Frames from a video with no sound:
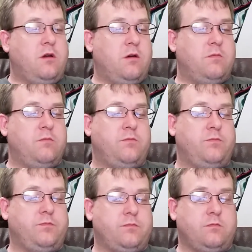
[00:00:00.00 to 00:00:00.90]

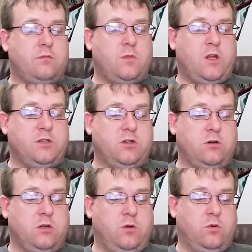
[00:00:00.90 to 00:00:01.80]
that
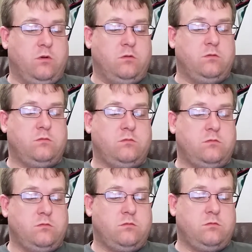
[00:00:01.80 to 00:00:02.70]
certainly will
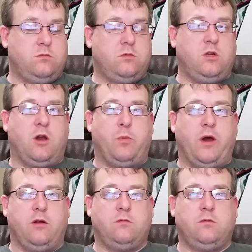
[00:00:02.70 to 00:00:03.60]
help
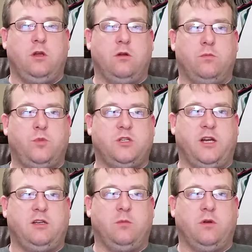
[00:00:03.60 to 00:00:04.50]
out,
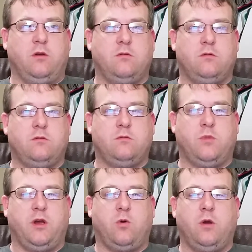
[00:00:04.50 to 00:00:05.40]
protecting my
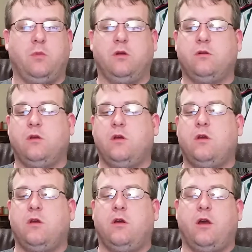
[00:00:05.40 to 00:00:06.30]
equipment.
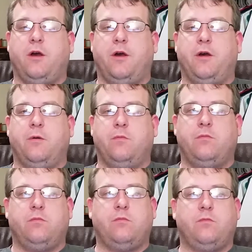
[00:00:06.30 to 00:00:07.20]

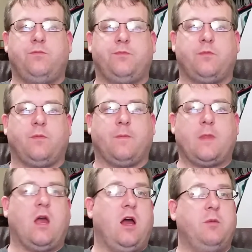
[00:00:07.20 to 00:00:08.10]
I'm
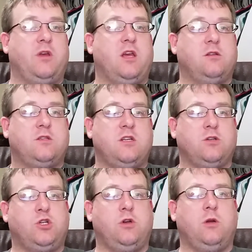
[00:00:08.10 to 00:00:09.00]
again
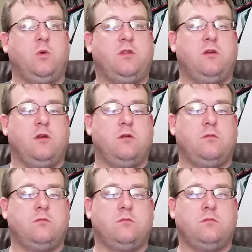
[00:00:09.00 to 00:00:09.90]
still shooting with
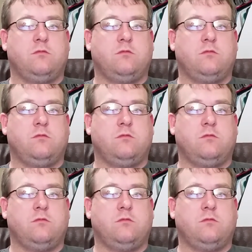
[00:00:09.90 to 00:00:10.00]
the